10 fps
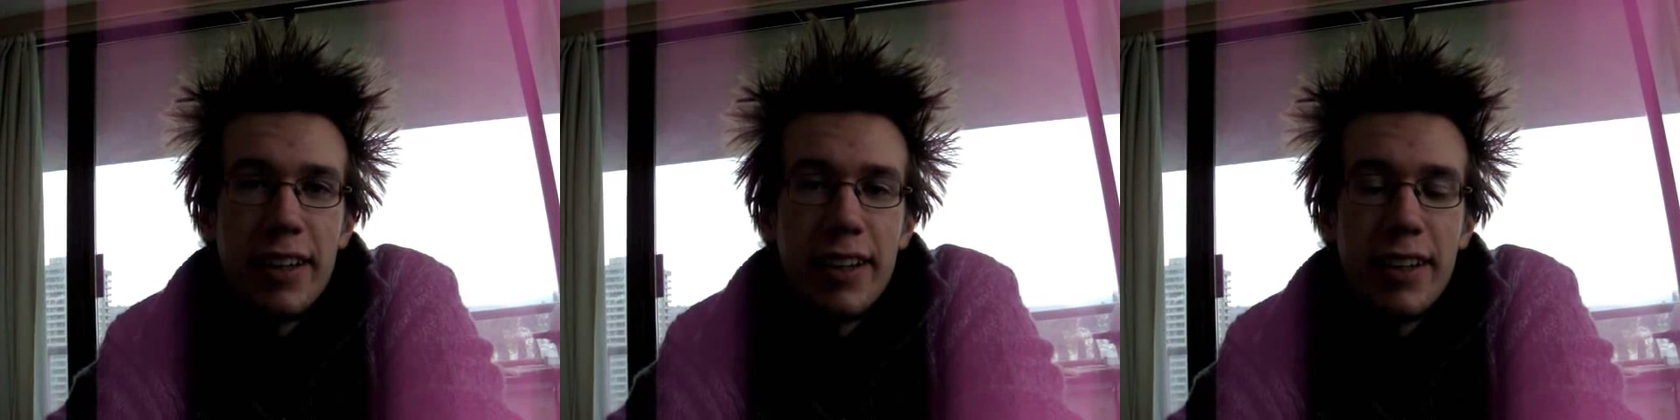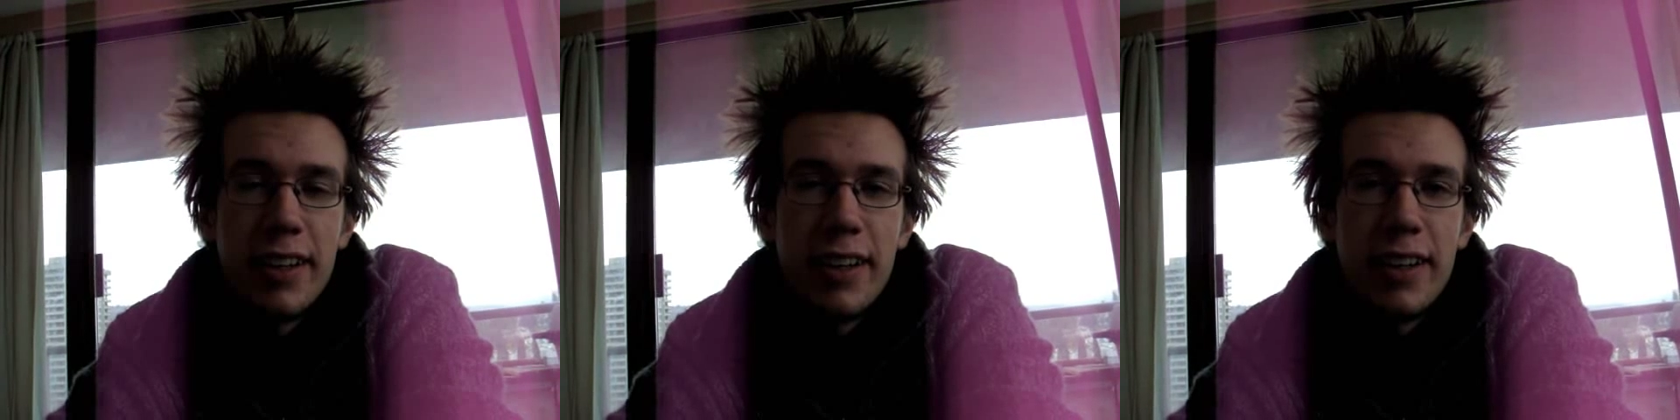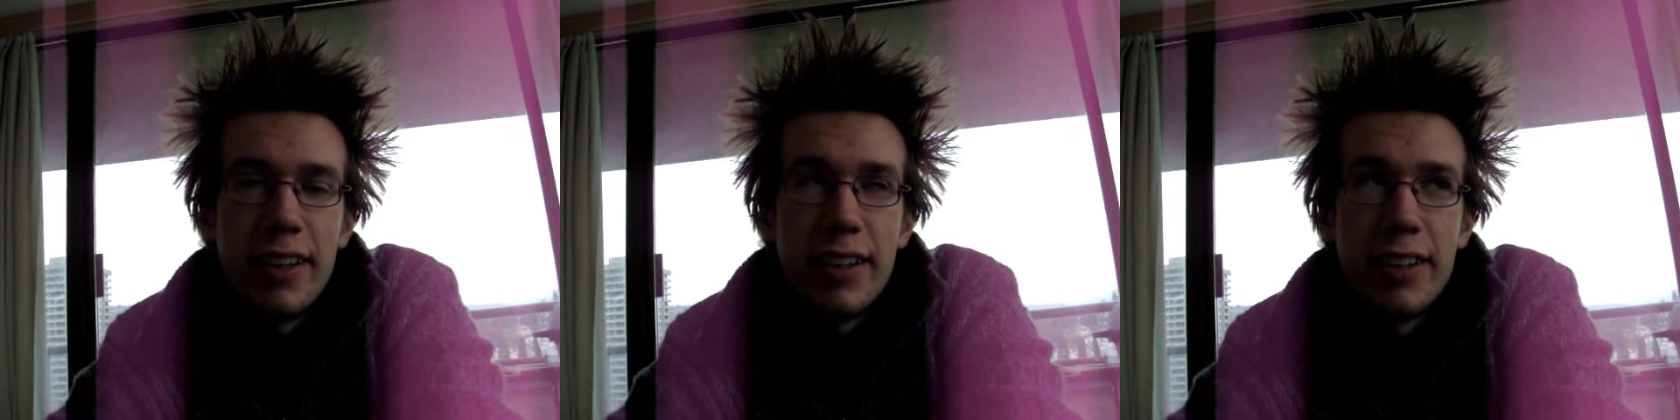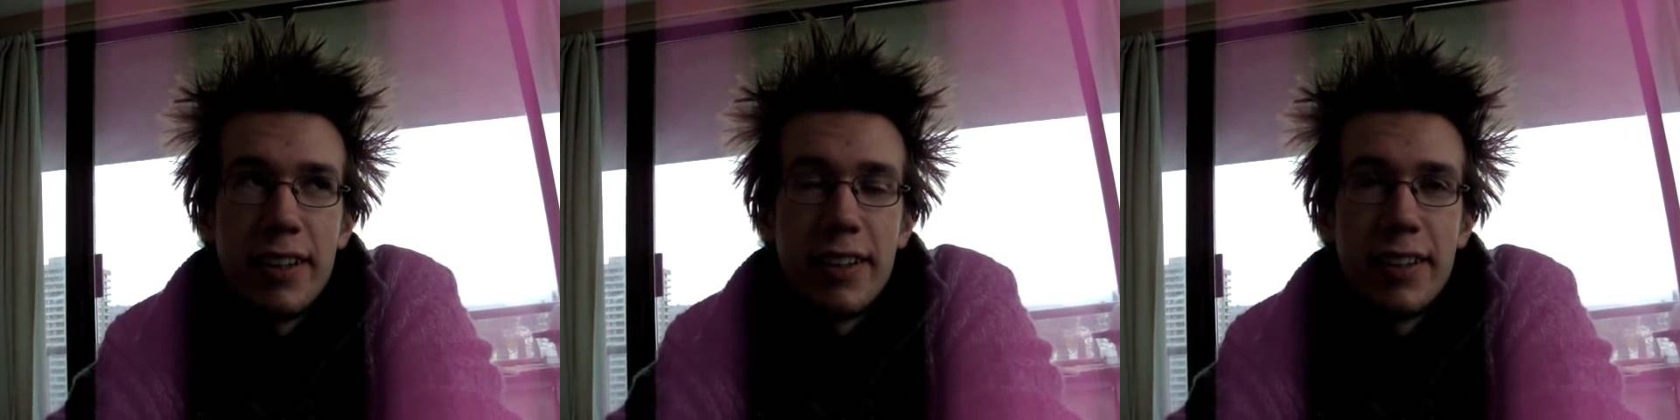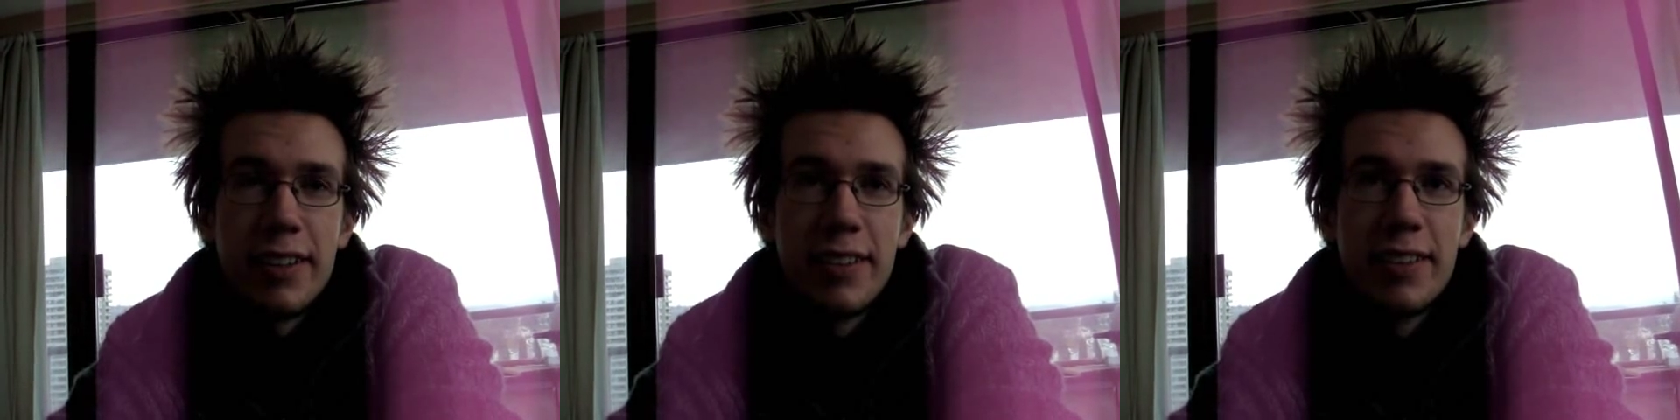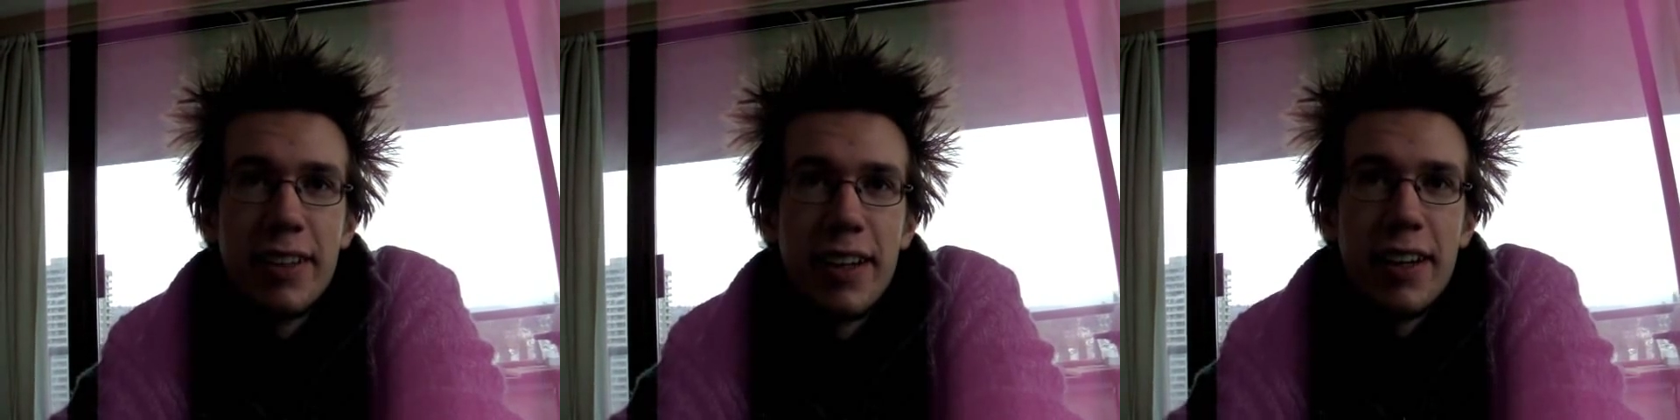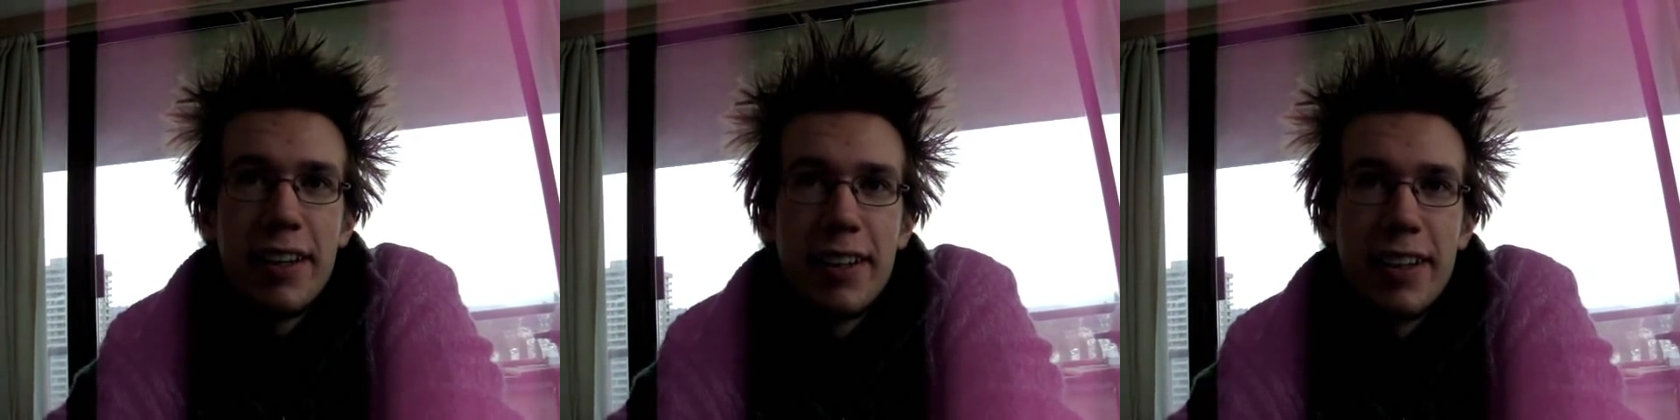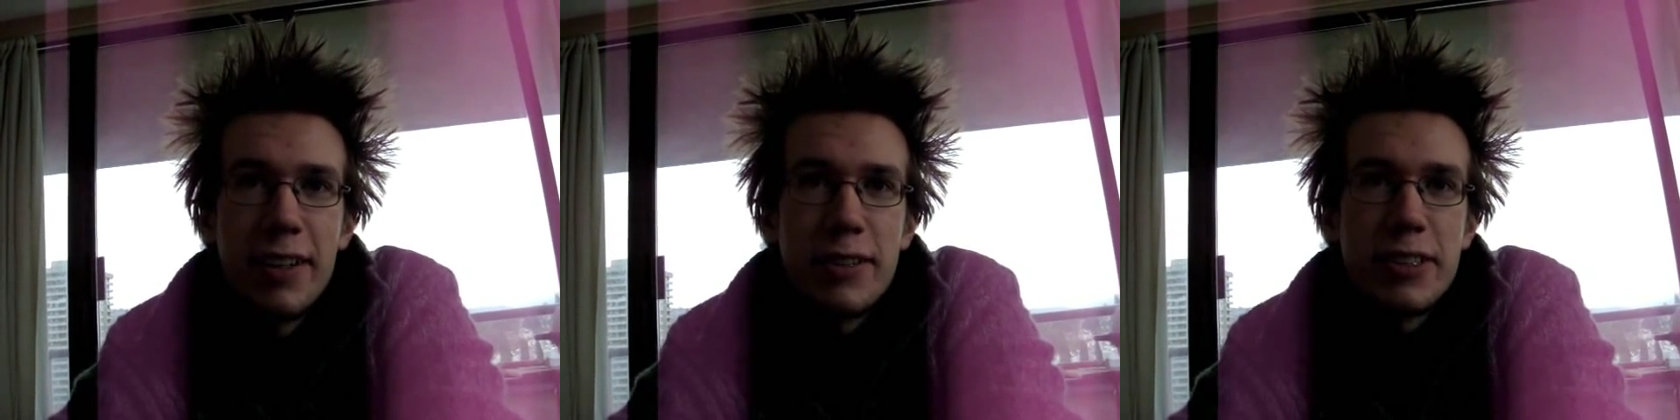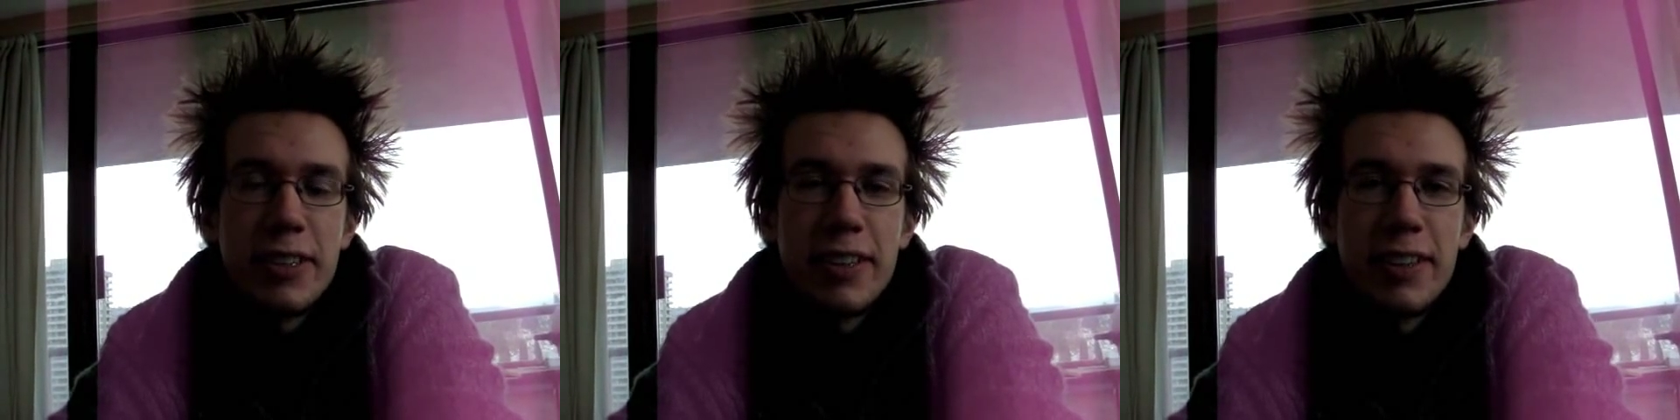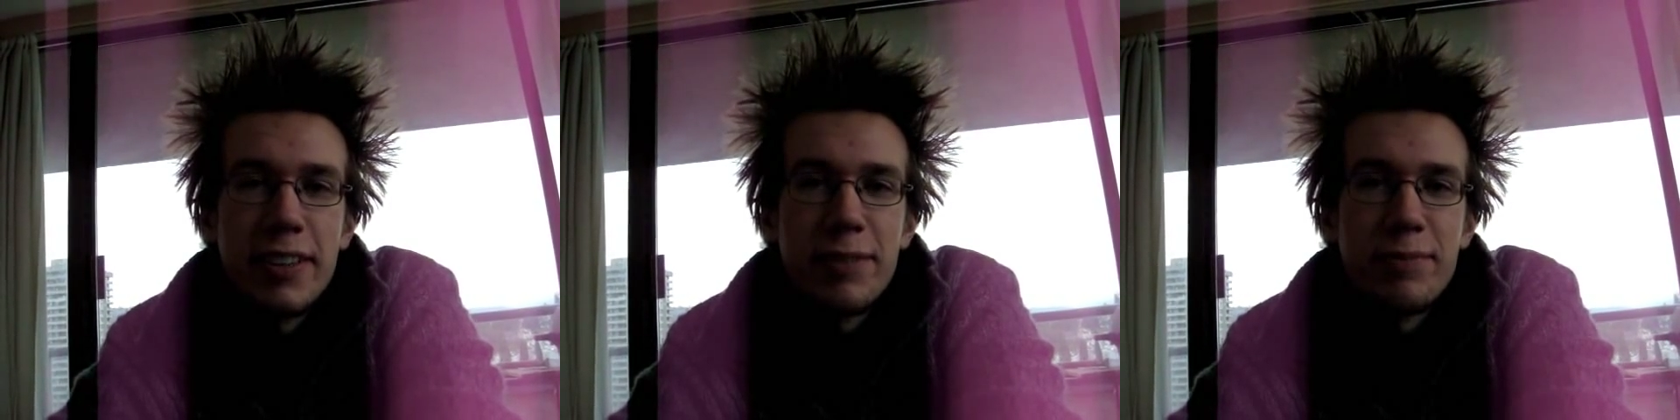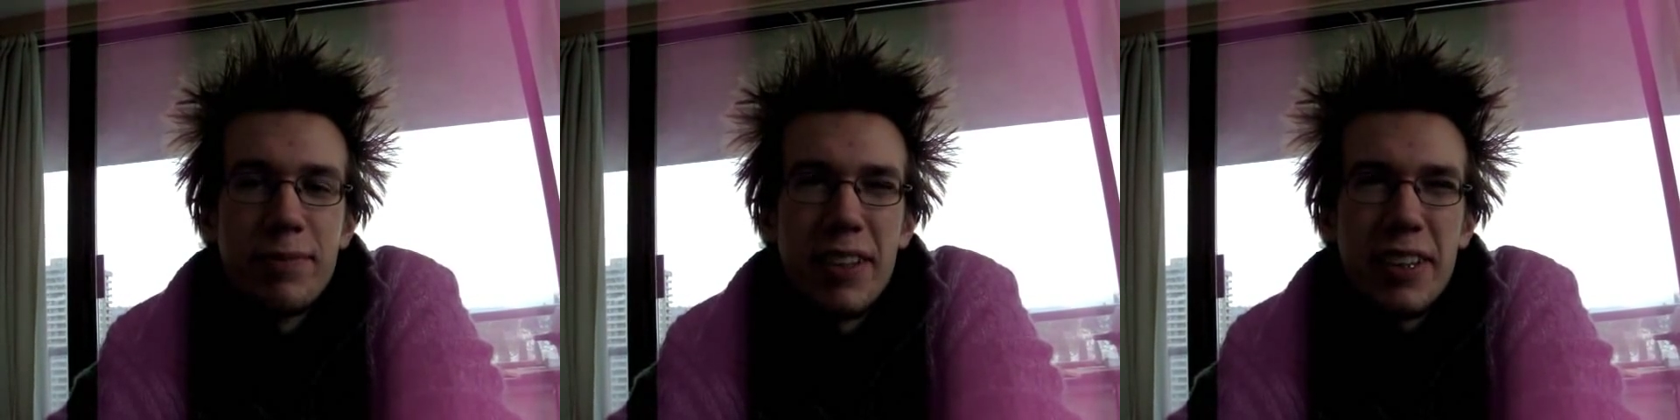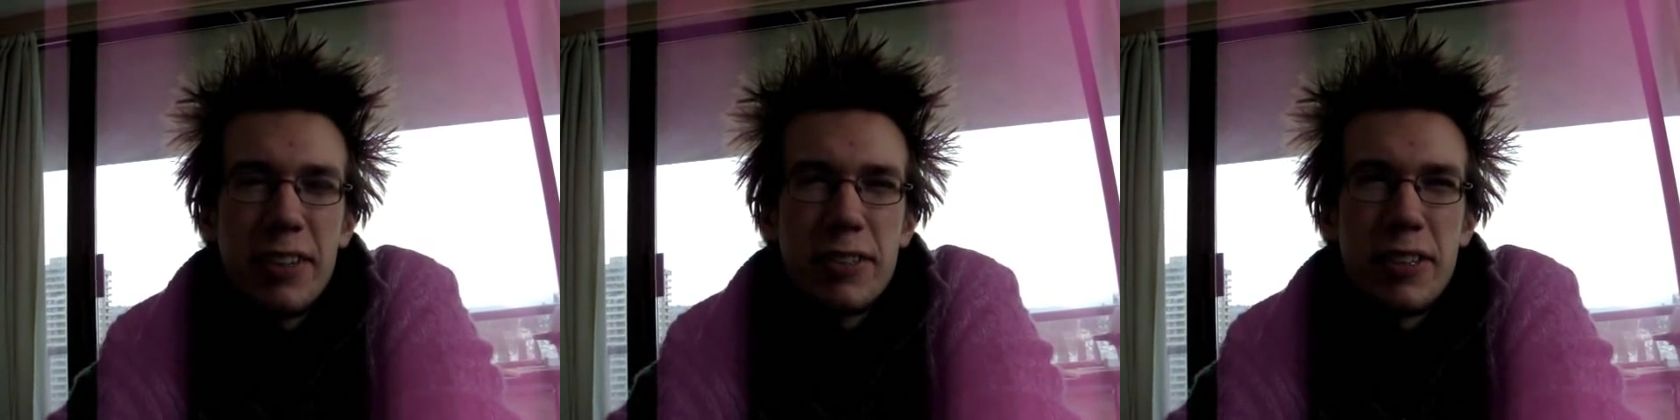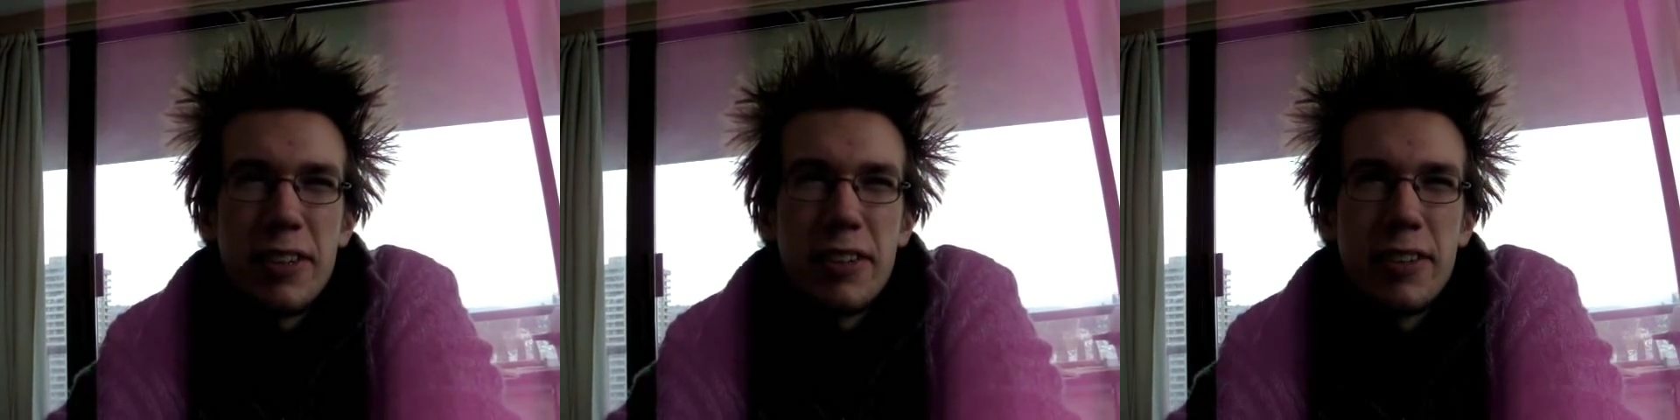I think it was a